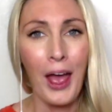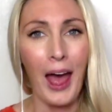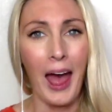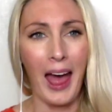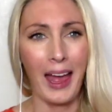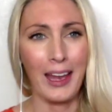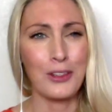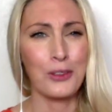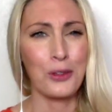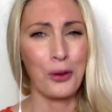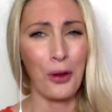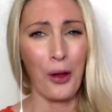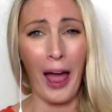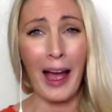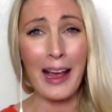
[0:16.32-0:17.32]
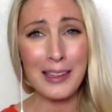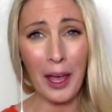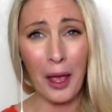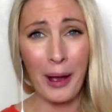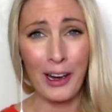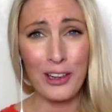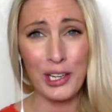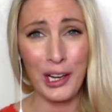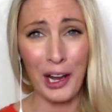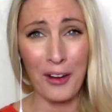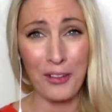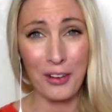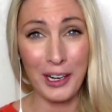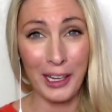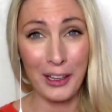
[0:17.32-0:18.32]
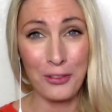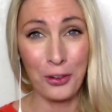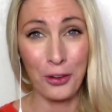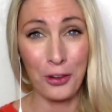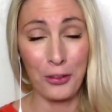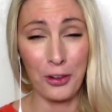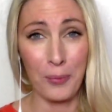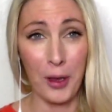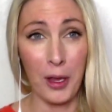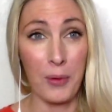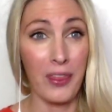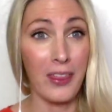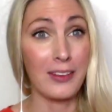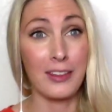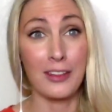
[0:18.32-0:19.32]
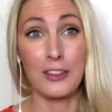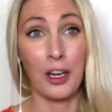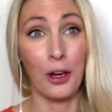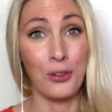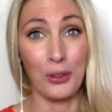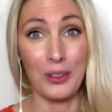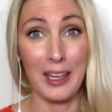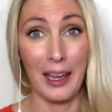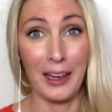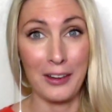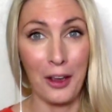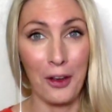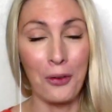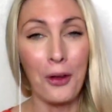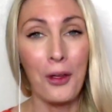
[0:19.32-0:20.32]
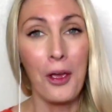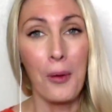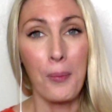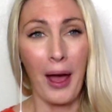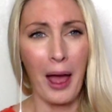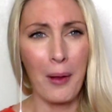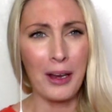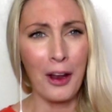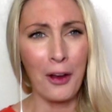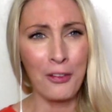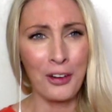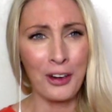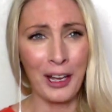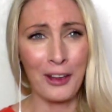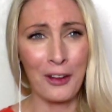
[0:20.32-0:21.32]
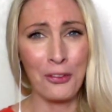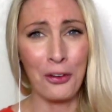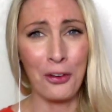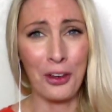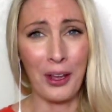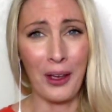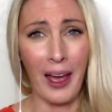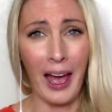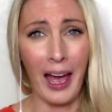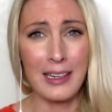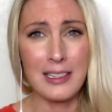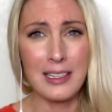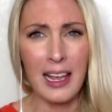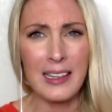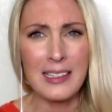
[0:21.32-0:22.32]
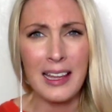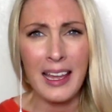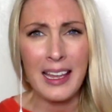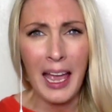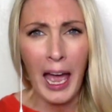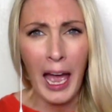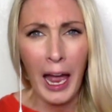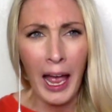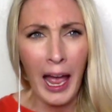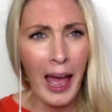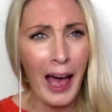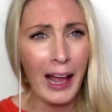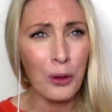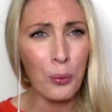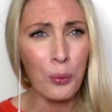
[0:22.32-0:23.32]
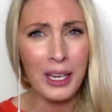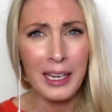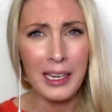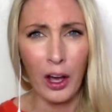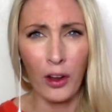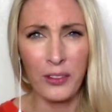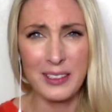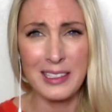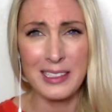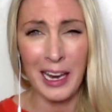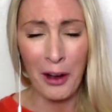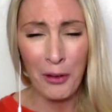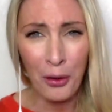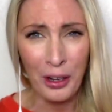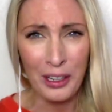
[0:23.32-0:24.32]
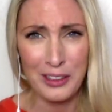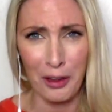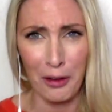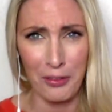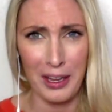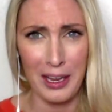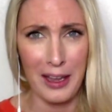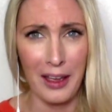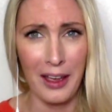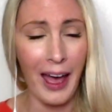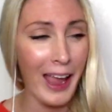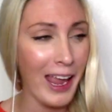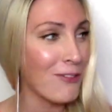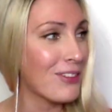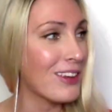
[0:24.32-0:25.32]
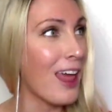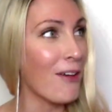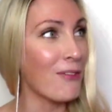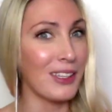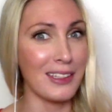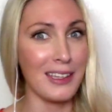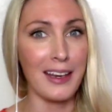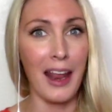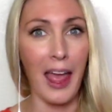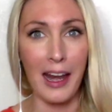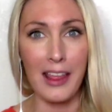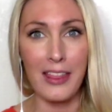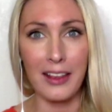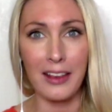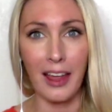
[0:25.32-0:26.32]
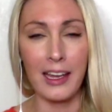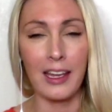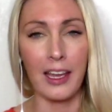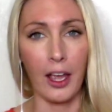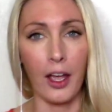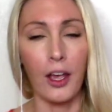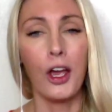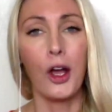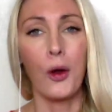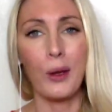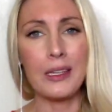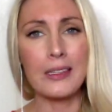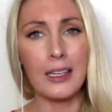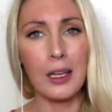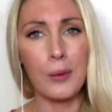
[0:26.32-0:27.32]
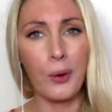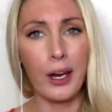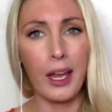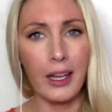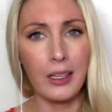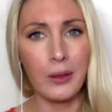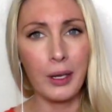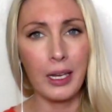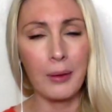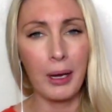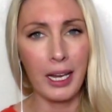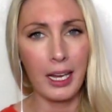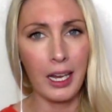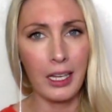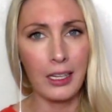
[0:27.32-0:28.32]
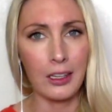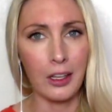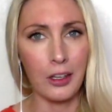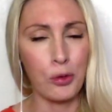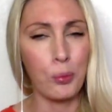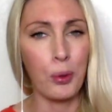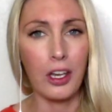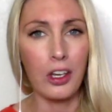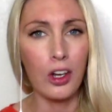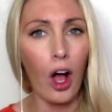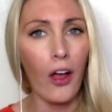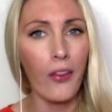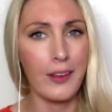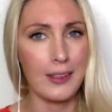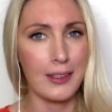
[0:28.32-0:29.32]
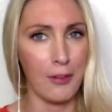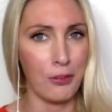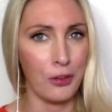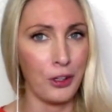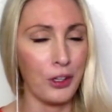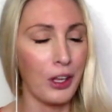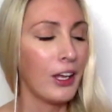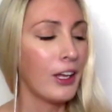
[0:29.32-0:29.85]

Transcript: And as I'm actually over in California at the moment, this is a total side note, but I'm over in California and it's like Halloween on steroids over here. I have never seen anything like it. We celebrate Halloween back in England, but not on this level.